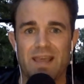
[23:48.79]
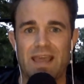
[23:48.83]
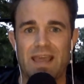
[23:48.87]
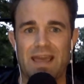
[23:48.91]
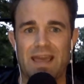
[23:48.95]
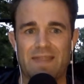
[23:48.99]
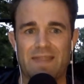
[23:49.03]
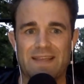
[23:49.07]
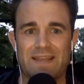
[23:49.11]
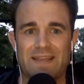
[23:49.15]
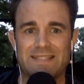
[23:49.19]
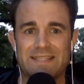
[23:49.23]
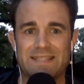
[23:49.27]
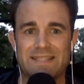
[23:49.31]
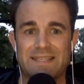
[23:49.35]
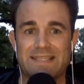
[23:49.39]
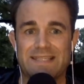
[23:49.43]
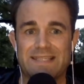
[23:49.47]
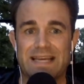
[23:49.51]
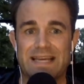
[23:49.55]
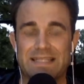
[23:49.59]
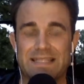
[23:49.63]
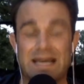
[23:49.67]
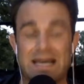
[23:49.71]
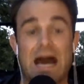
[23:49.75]
and that's the
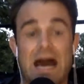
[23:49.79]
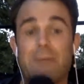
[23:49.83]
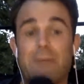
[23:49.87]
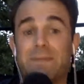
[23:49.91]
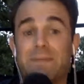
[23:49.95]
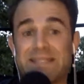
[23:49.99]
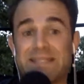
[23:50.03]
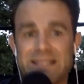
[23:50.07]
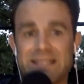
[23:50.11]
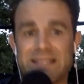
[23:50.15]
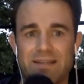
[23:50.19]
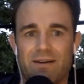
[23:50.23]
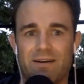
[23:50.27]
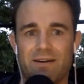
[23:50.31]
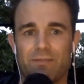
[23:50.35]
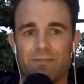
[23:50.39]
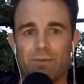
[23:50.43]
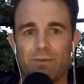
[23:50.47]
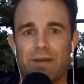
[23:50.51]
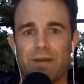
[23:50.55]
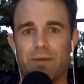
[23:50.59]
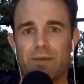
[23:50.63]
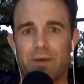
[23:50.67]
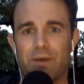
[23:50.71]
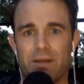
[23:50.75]
exact opposite of
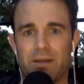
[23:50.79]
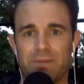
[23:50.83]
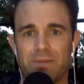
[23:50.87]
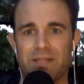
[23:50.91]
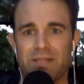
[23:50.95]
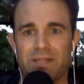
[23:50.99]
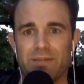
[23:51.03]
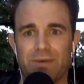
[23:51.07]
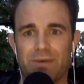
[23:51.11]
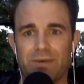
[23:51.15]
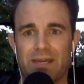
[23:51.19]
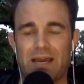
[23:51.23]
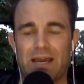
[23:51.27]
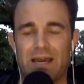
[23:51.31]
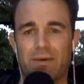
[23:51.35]
what I want to be doing.